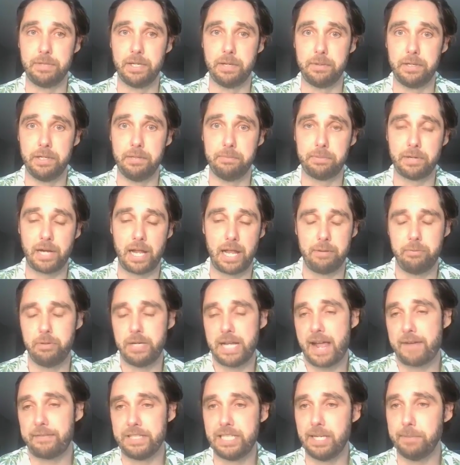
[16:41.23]
You probably
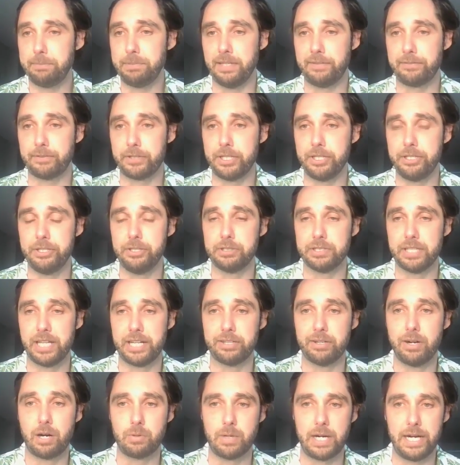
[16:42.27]
would have a template for your
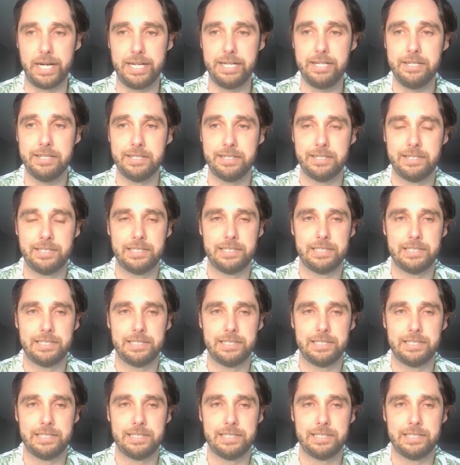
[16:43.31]
newsletter already.